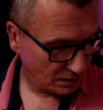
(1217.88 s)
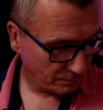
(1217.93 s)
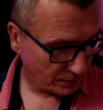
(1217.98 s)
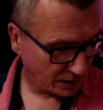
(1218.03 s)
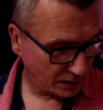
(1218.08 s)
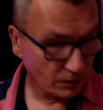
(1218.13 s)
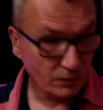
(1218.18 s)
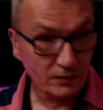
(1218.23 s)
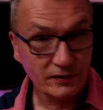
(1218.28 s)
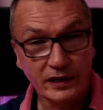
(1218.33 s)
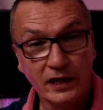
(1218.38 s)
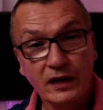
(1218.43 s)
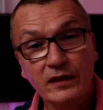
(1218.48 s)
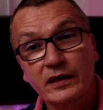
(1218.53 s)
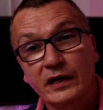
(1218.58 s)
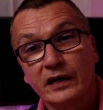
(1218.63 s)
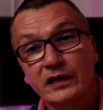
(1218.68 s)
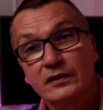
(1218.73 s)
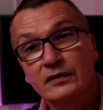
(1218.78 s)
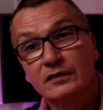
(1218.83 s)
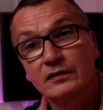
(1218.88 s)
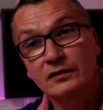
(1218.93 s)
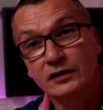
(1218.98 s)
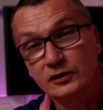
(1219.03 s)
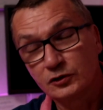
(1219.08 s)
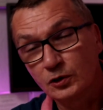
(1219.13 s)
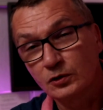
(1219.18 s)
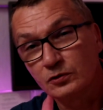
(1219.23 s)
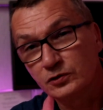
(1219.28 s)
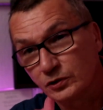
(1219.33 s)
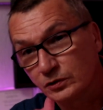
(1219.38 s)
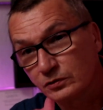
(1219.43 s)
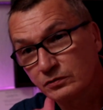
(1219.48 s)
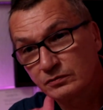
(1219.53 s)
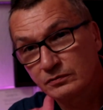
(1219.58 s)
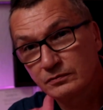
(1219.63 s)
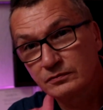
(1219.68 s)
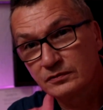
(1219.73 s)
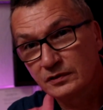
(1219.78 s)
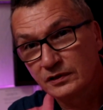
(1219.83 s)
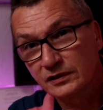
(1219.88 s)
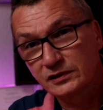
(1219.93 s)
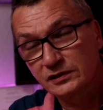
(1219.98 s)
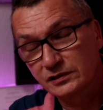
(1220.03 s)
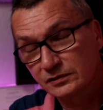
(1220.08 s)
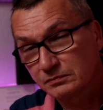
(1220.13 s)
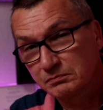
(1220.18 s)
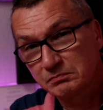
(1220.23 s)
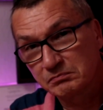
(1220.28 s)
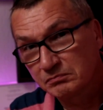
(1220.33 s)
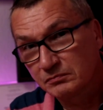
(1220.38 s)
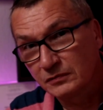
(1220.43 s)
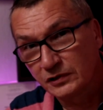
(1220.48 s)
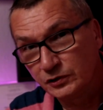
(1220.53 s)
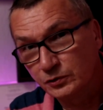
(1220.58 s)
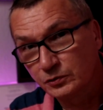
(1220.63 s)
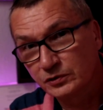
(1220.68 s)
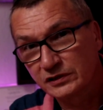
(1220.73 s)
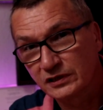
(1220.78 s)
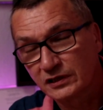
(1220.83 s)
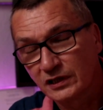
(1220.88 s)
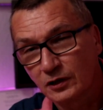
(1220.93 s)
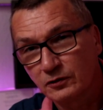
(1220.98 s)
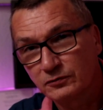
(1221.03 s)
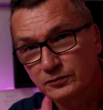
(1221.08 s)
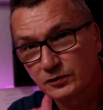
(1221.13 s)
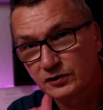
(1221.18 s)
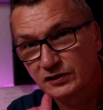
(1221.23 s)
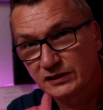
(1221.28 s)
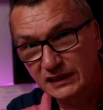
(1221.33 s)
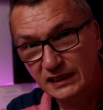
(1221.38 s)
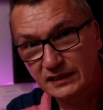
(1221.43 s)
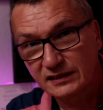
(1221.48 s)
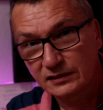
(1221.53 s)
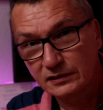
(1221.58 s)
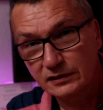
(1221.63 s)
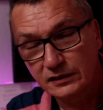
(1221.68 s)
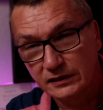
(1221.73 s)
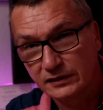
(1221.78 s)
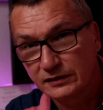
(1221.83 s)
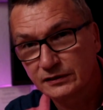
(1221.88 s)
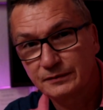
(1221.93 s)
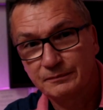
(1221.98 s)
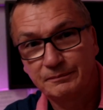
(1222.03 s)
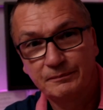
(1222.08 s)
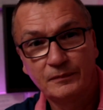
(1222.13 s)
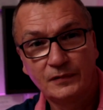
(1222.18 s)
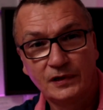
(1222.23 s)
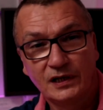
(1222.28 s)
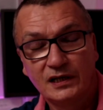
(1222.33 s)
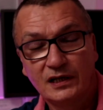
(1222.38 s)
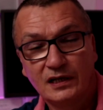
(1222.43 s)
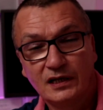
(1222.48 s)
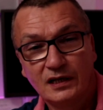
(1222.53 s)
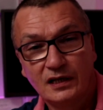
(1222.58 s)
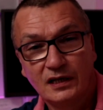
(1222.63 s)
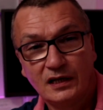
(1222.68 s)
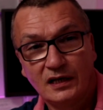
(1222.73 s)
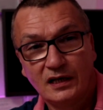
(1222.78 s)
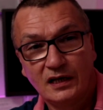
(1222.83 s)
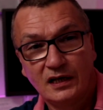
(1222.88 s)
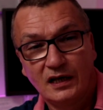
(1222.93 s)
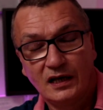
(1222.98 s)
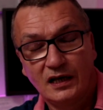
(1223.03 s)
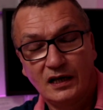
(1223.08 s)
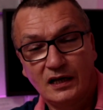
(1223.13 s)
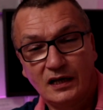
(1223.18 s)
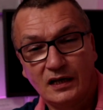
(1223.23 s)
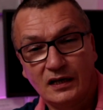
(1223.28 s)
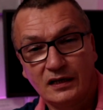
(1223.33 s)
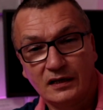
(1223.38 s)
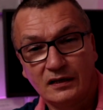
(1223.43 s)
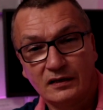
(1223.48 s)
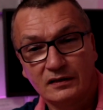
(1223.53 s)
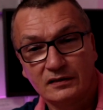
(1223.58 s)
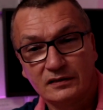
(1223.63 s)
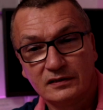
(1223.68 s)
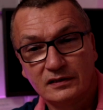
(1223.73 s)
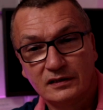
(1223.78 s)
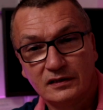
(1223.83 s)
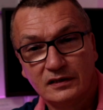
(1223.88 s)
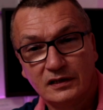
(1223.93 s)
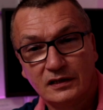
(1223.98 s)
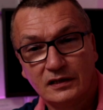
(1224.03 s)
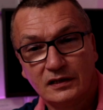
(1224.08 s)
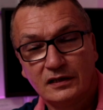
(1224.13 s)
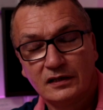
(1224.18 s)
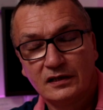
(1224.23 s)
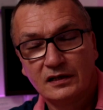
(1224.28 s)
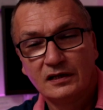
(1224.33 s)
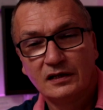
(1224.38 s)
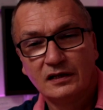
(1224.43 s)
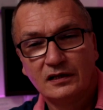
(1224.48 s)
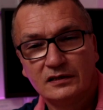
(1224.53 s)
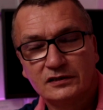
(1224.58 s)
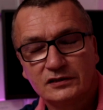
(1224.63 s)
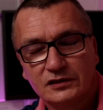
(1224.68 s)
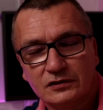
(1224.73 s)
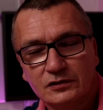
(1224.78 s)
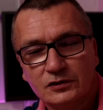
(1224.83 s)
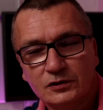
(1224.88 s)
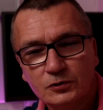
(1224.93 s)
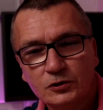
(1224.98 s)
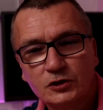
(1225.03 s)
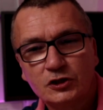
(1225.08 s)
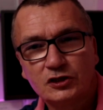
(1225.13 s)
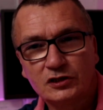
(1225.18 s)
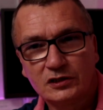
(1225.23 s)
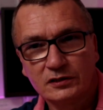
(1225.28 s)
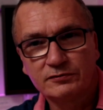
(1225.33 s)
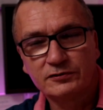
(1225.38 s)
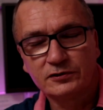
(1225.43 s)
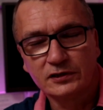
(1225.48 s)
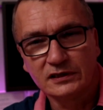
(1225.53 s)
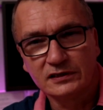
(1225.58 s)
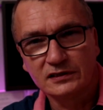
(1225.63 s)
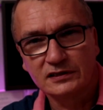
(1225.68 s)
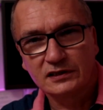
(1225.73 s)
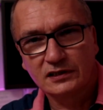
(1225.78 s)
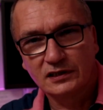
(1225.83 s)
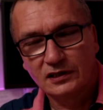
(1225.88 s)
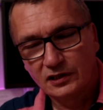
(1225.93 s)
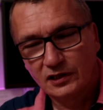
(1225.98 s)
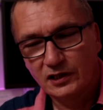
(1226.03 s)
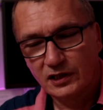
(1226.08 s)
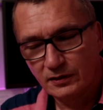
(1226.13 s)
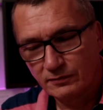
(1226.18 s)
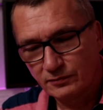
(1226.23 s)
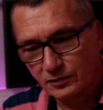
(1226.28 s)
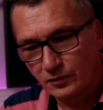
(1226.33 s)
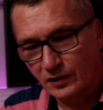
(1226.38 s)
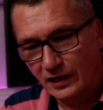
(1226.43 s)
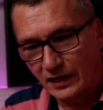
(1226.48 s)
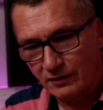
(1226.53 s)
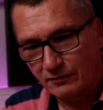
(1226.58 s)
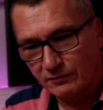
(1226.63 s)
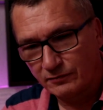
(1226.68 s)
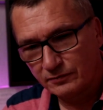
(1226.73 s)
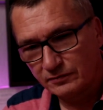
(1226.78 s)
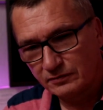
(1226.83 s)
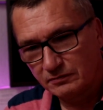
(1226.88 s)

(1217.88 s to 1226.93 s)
But on the other hand, I told you, I use it now for 6 years. And it's a huge difference if you have